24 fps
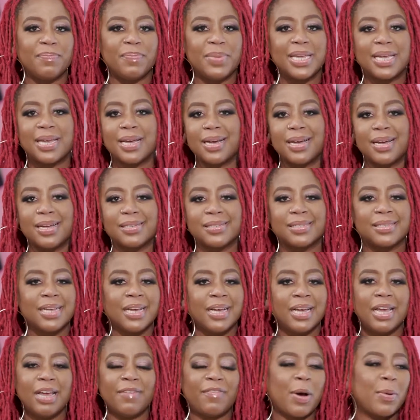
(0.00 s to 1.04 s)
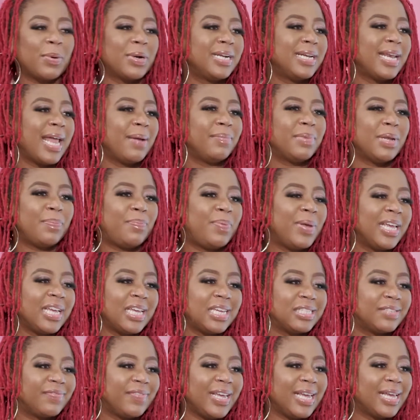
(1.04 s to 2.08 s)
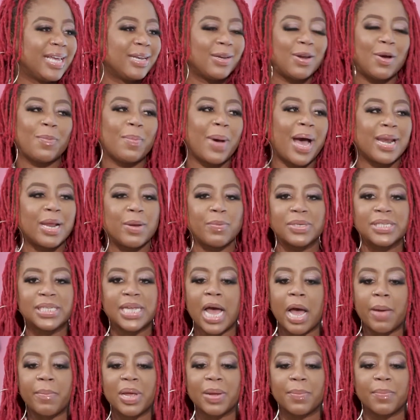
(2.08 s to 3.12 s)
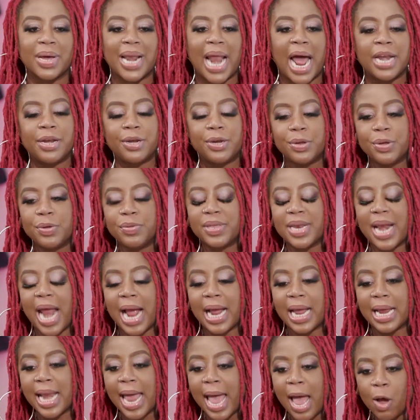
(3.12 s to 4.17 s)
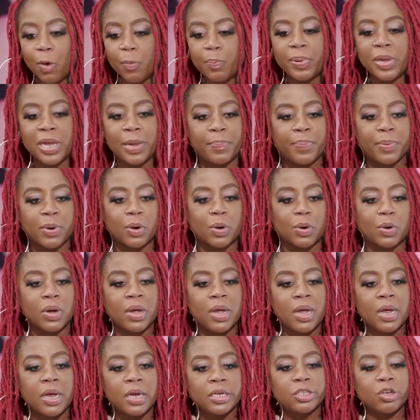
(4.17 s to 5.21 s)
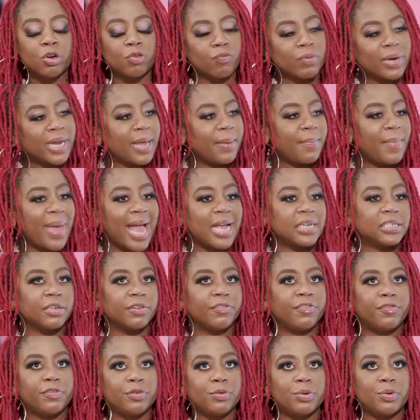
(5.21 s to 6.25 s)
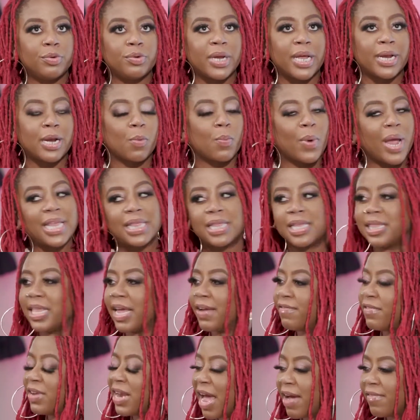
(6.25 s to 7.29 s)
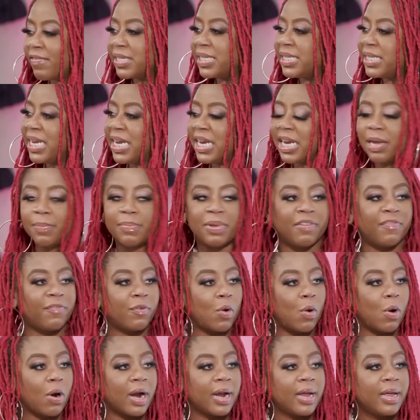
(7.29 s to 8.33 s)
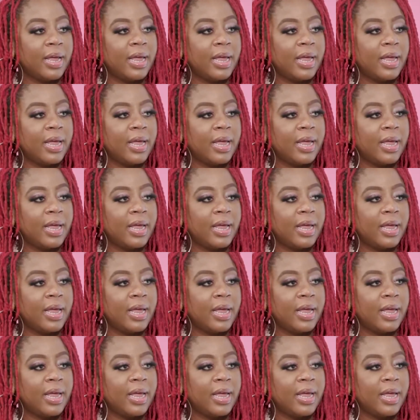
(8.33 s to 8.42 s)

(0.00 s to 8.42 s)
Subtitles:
because if I would have named it Pinky's Vegan, nobody was coming. But I knew that I could help people to reimagine food in a way that they've never seen it before.